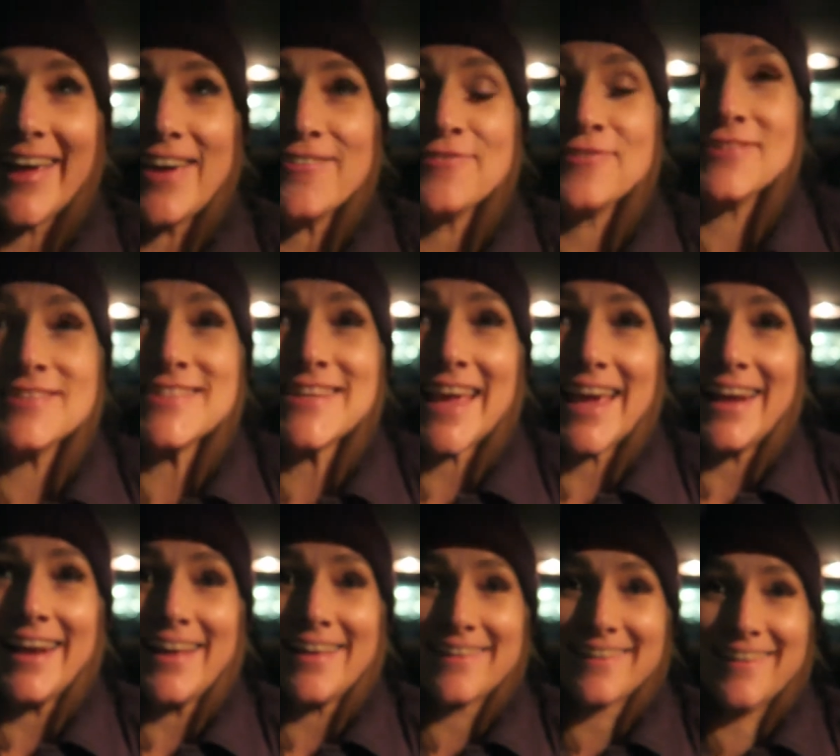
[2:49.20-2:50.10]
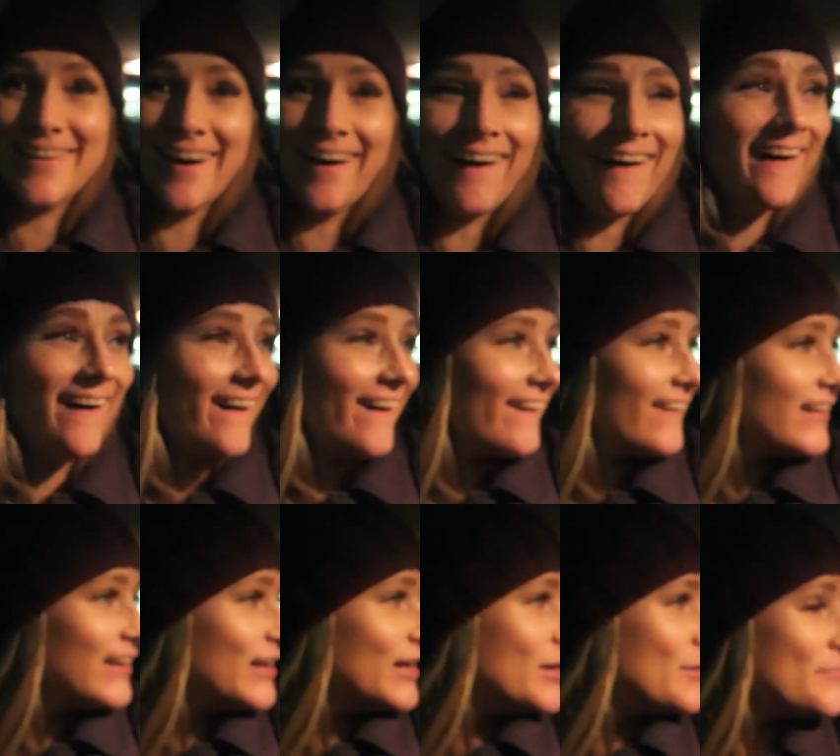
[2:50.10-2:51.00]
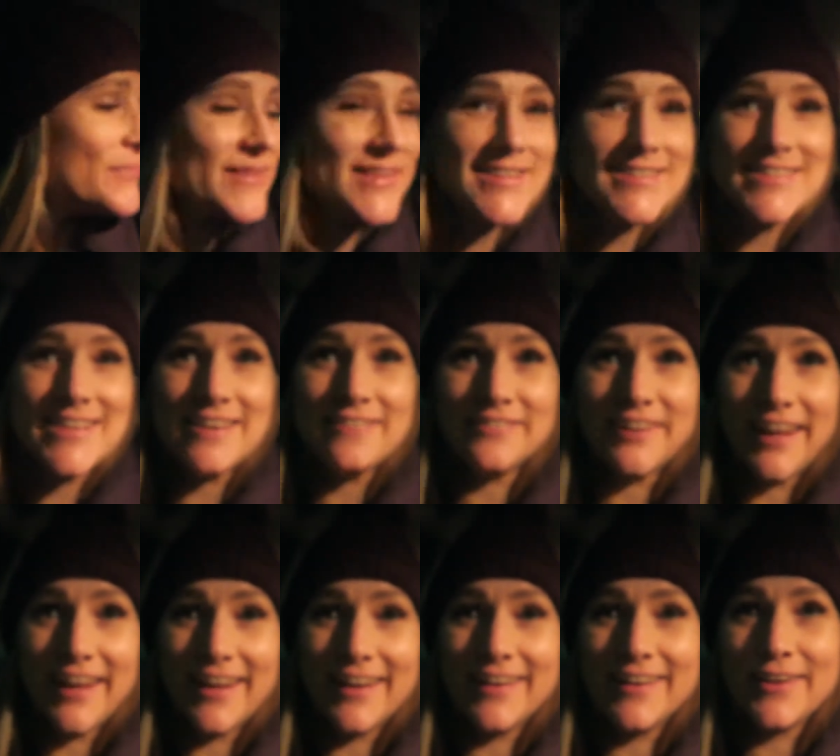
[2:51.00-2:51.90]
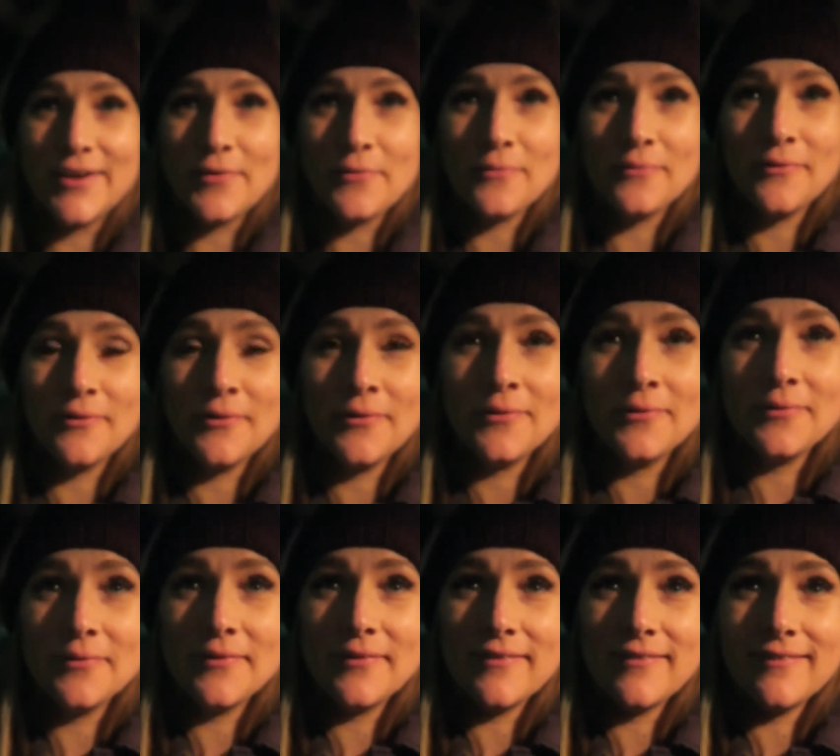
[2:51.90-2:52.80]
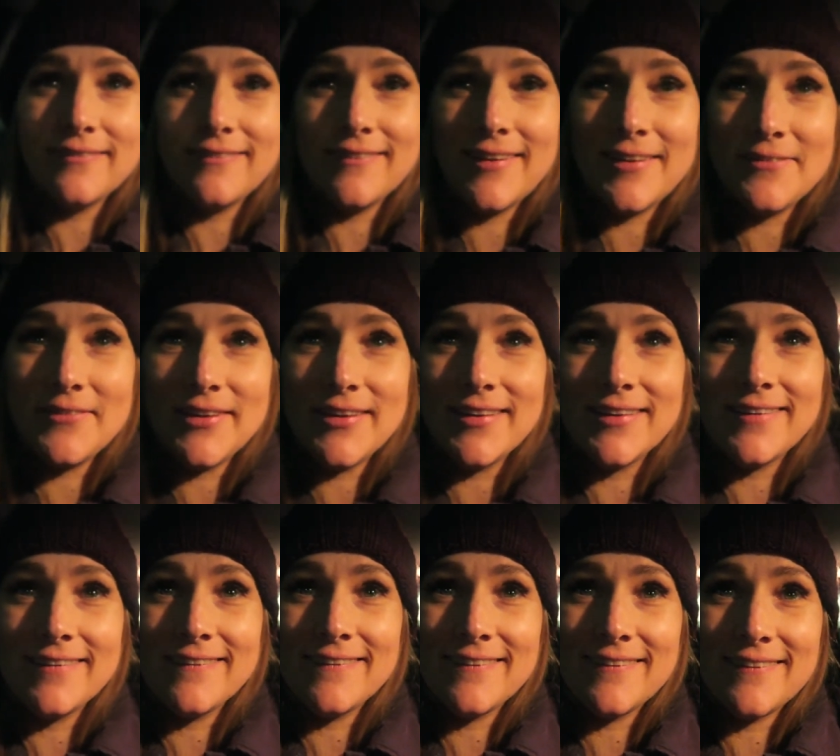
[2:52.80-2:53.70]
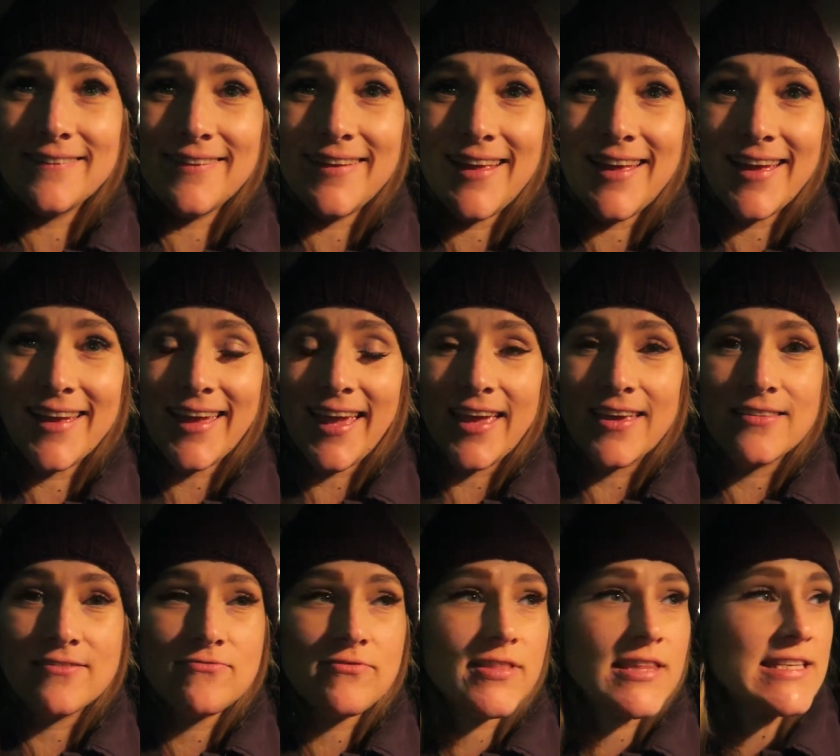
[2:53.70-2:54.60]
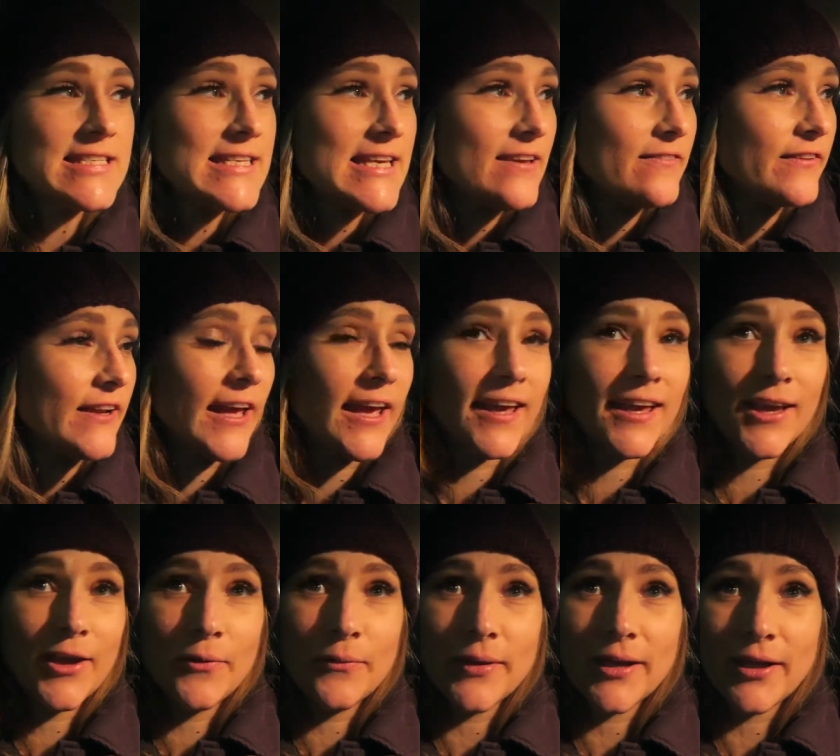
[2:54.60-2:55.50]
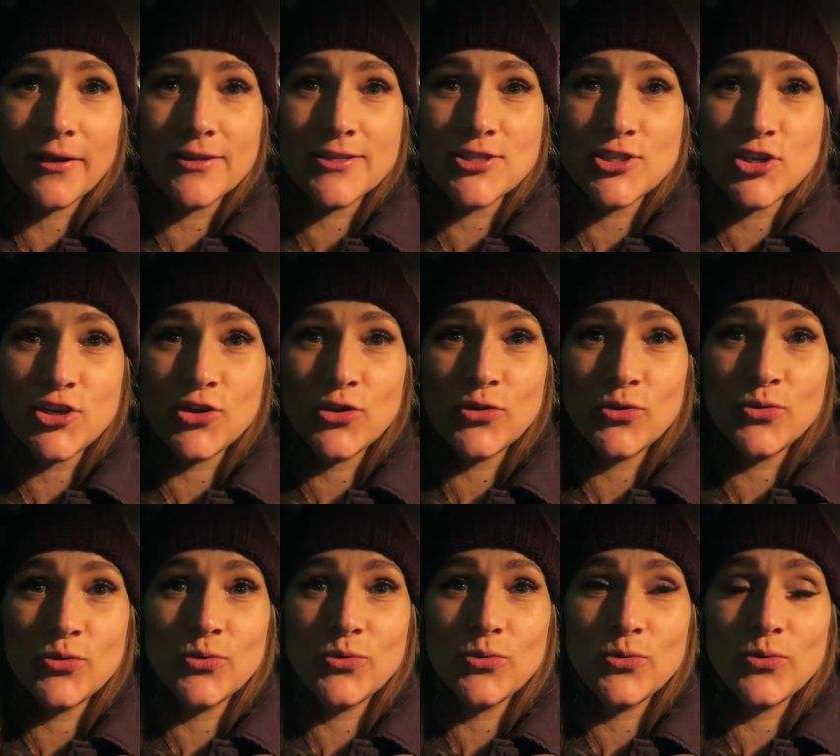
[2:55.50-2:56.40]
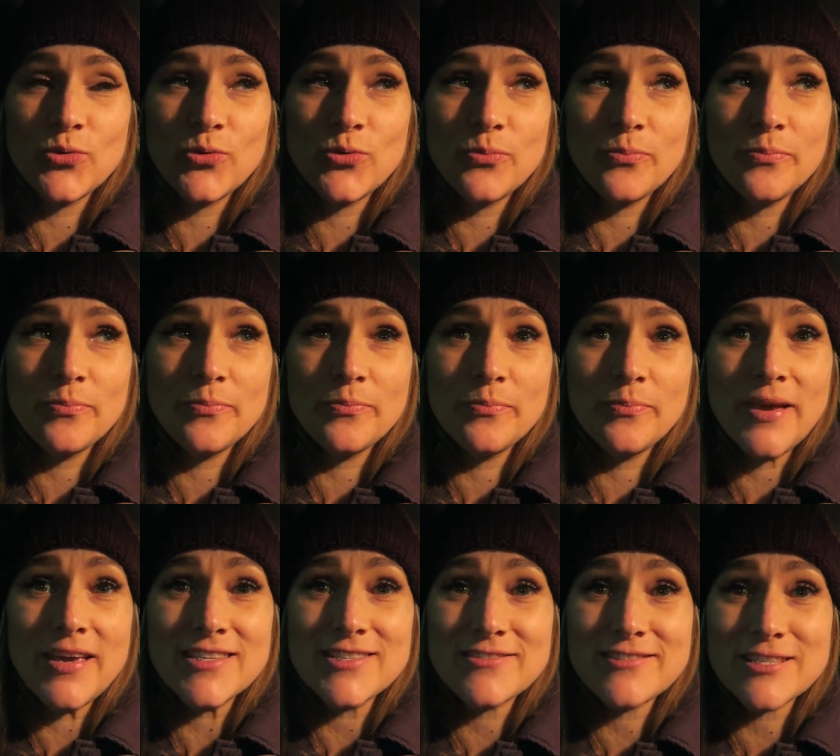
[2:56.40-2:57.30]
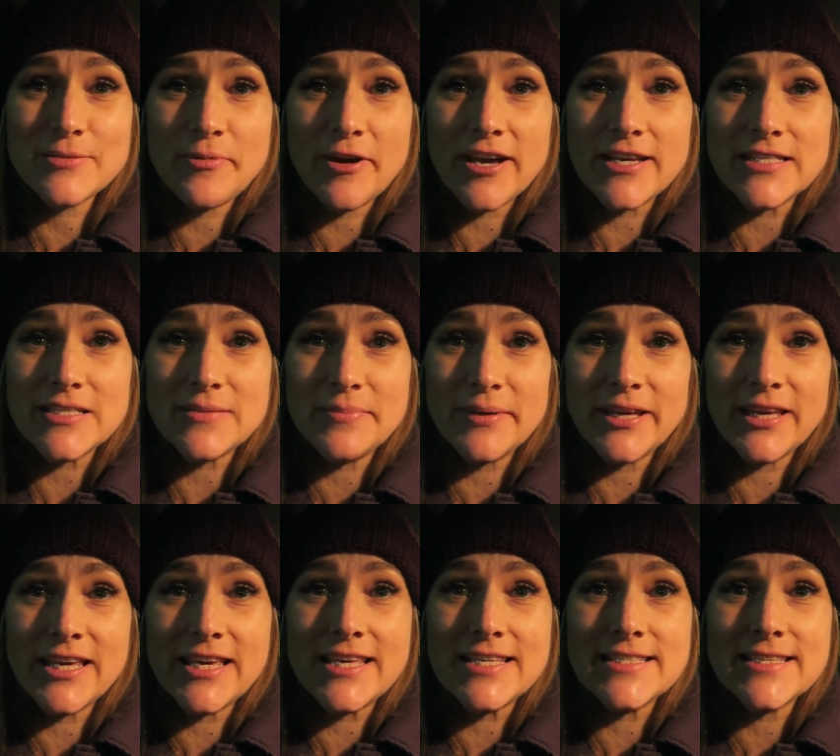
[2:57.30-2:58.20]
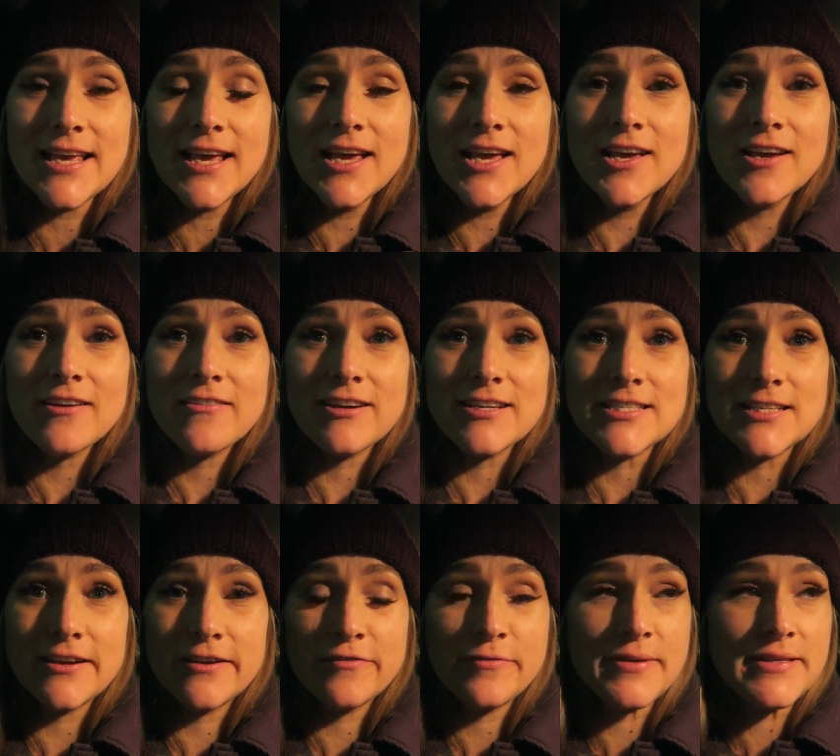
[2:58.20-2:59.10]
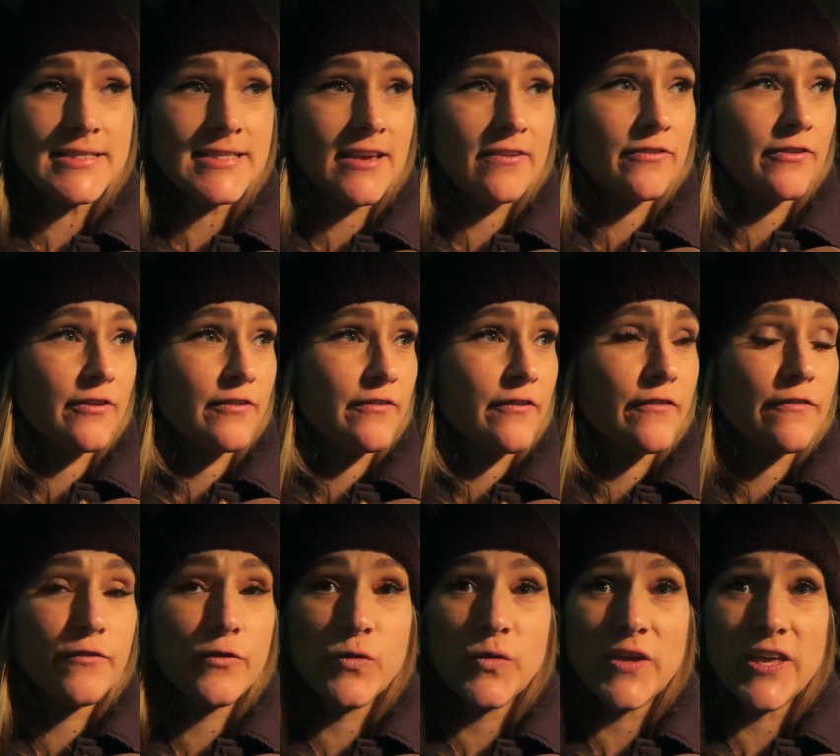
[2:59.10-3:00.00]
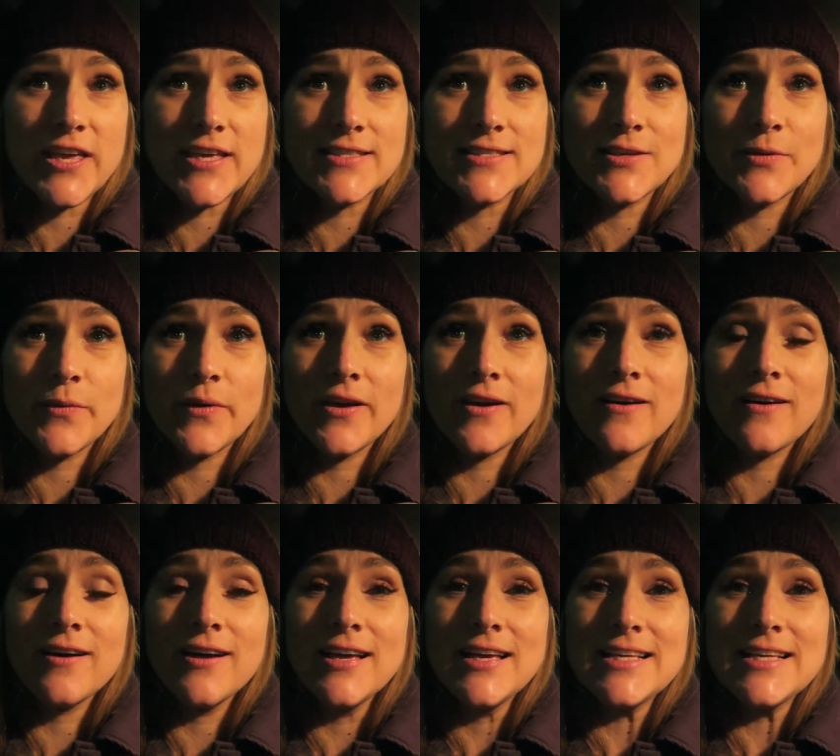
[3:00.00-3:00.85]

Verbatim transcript: Everyone's getting out of the car. But this evening, oh, let me, okay. This evening, we're going to Pizza Express because Chris and I have been together for four years, so we are